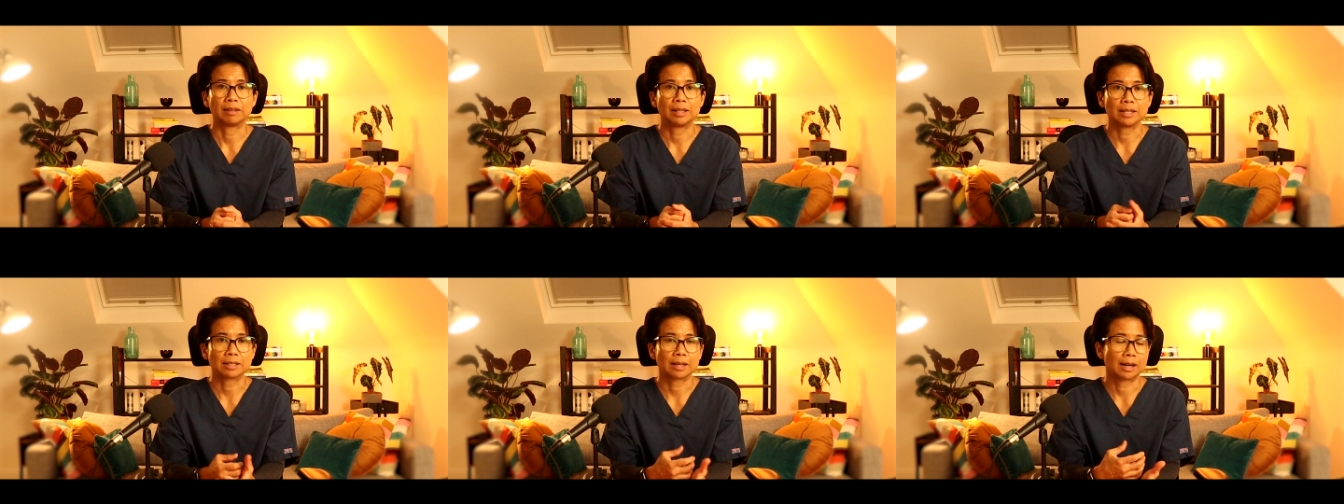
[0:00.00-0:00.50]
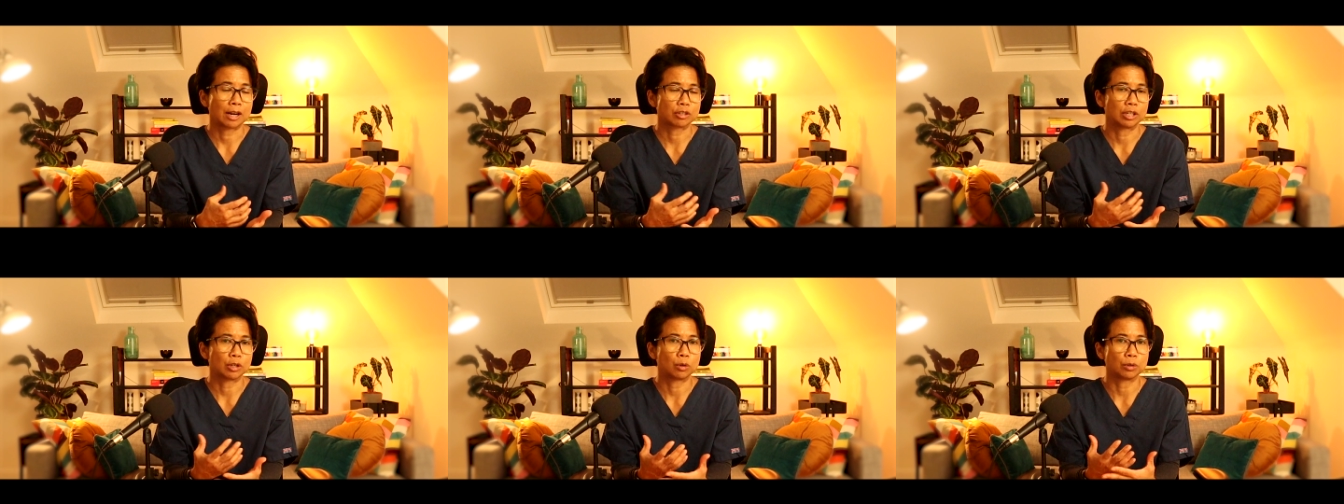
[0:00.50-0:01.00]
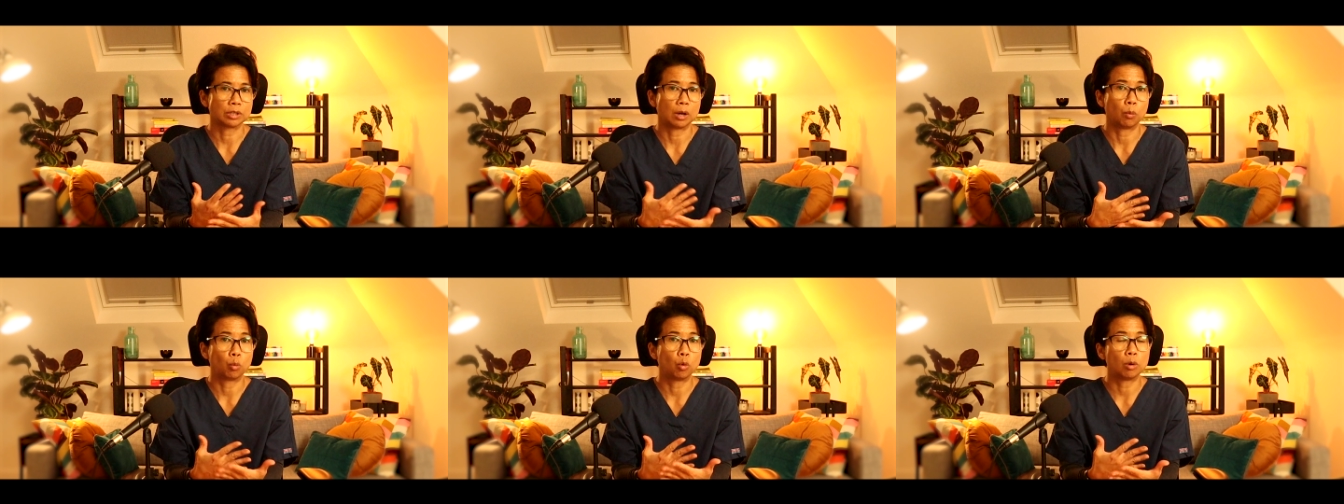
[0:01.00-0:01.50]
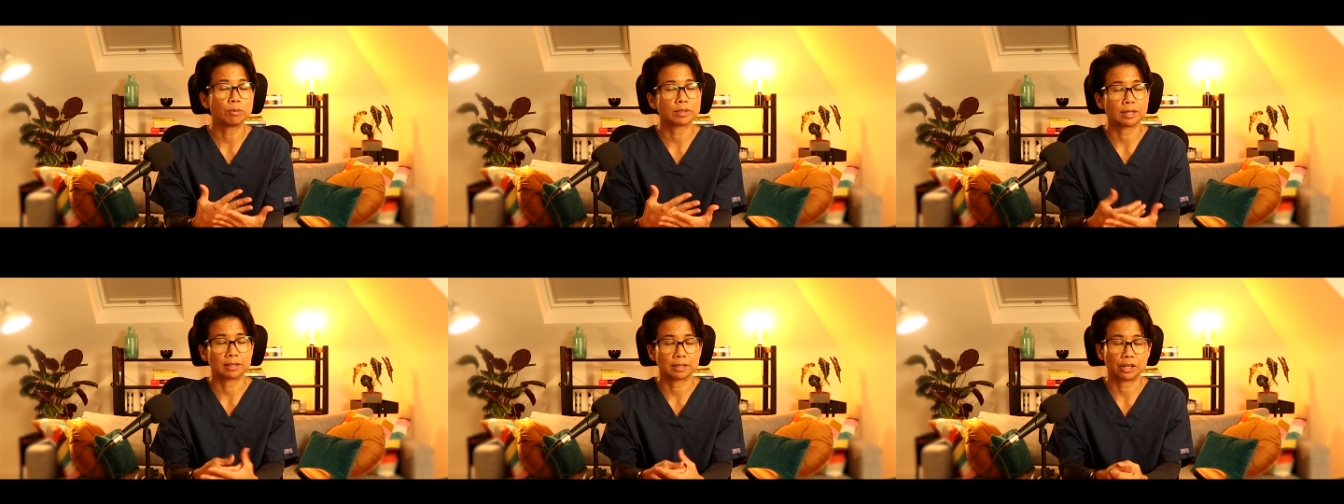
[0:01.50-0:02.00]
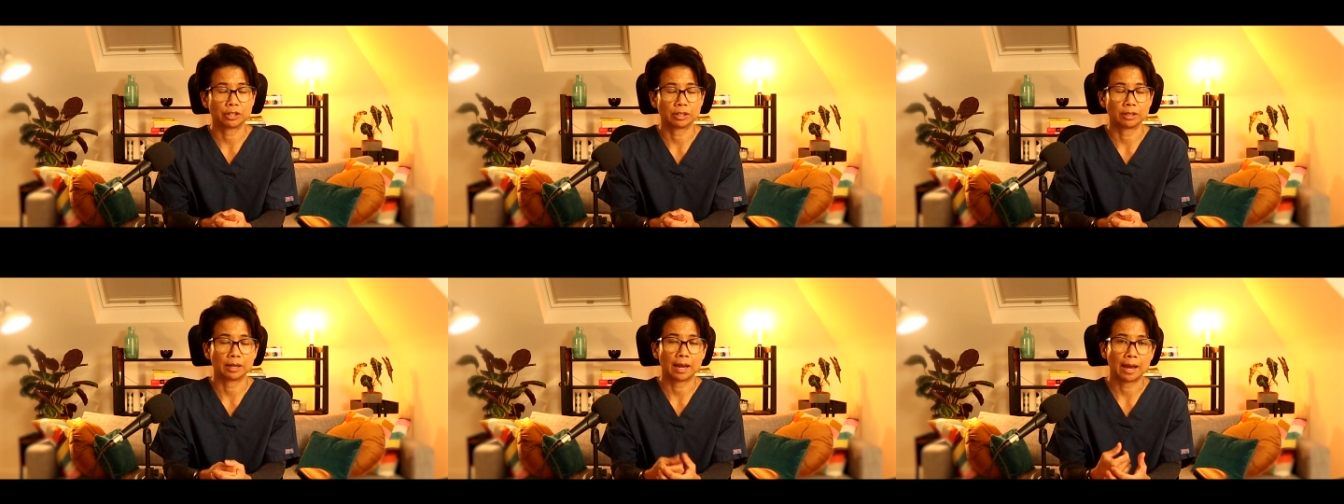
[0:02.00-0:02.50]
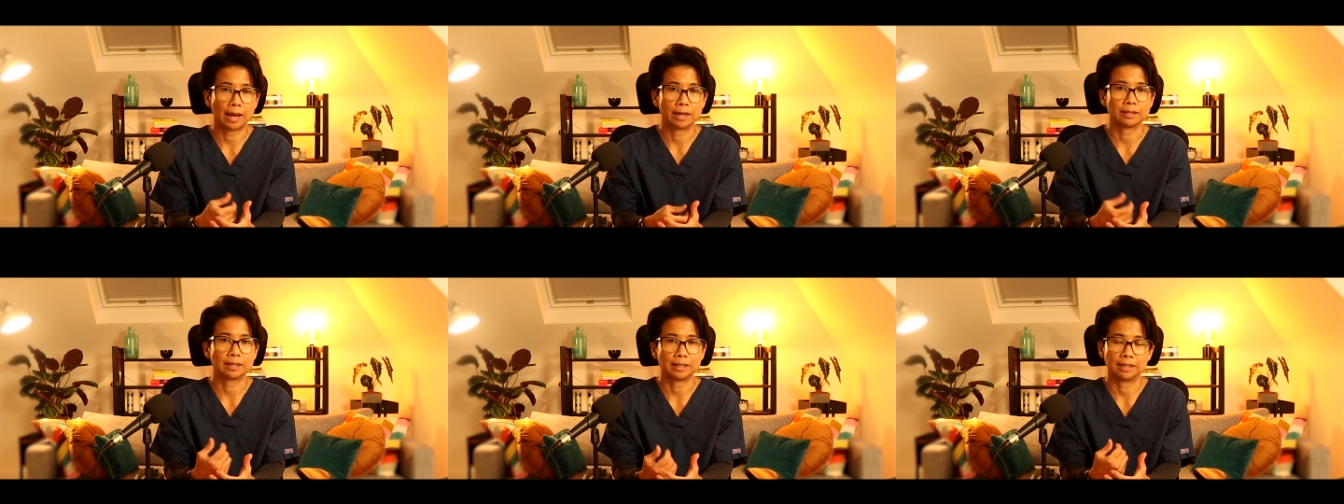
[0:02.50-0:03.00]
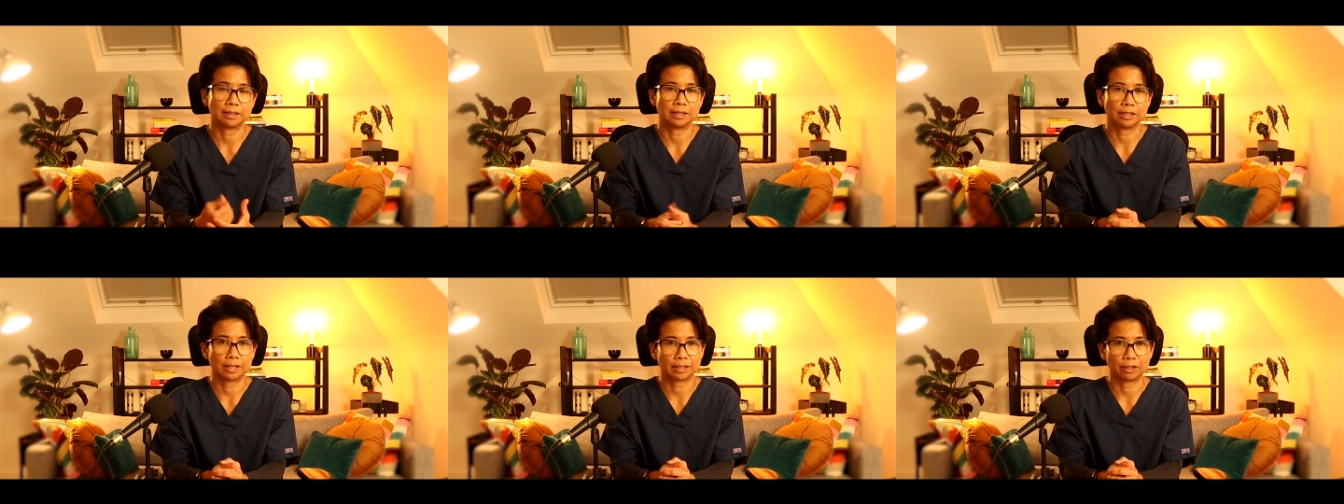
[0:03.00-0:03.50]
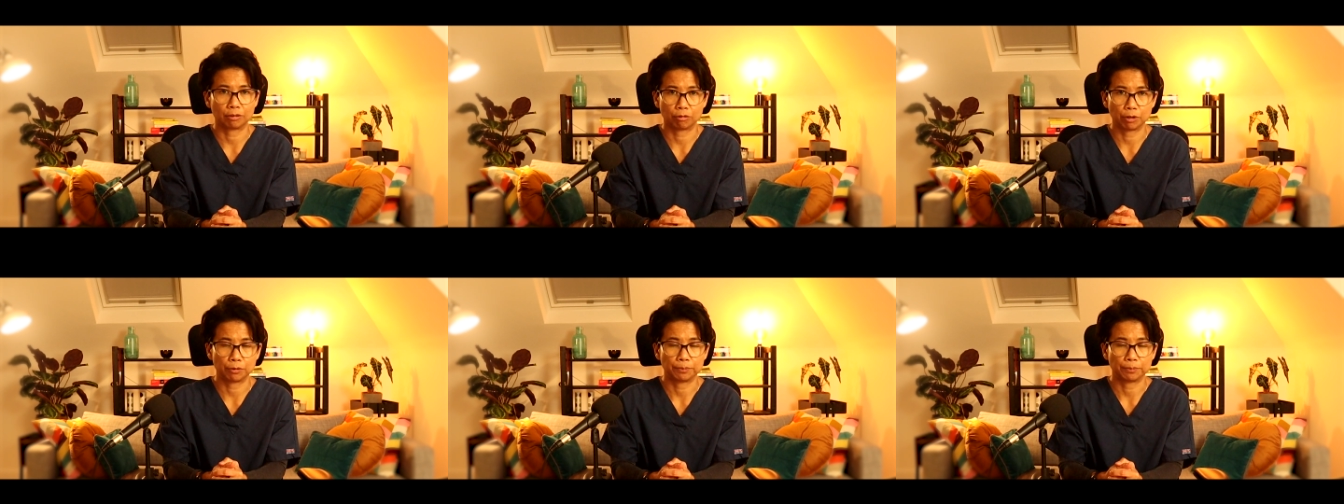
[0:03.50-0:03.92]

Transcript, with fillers: this can actually cause a warm sensation as it is injected through.